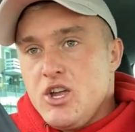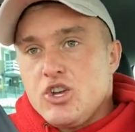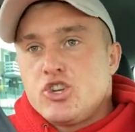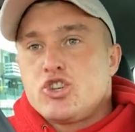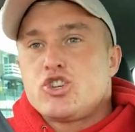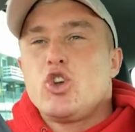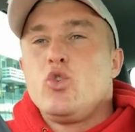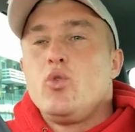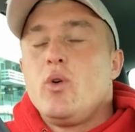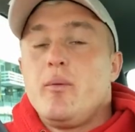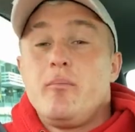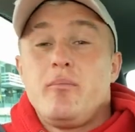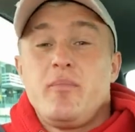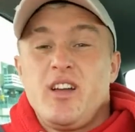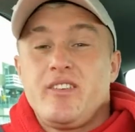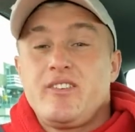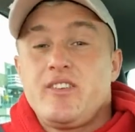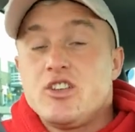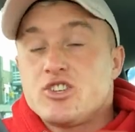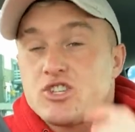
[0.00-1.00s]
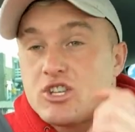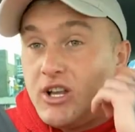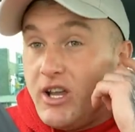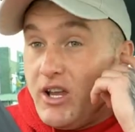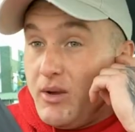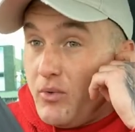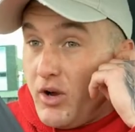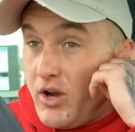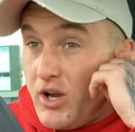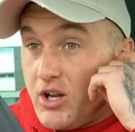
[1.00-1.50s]
shoot, and
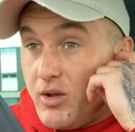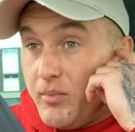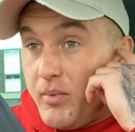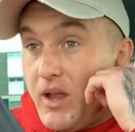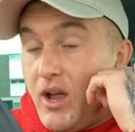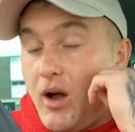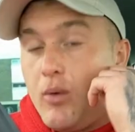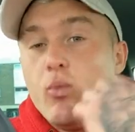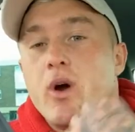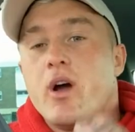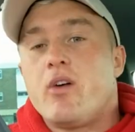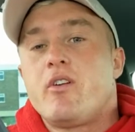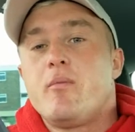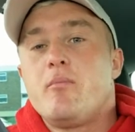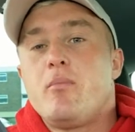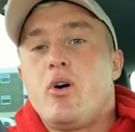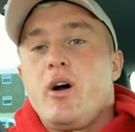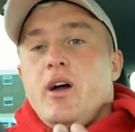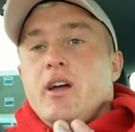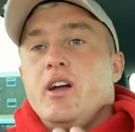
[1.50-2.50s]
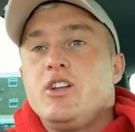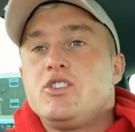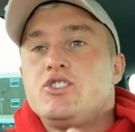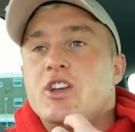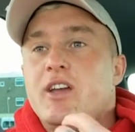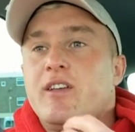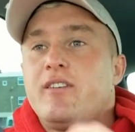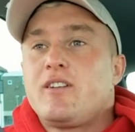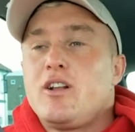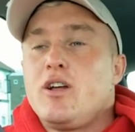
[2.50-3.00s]
essentially I'm wearing my
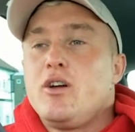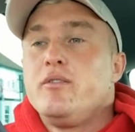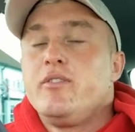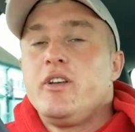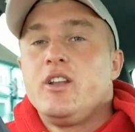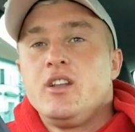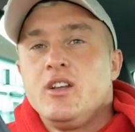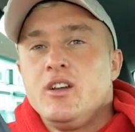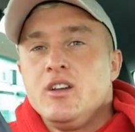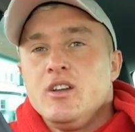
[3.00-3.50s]
GS clothing.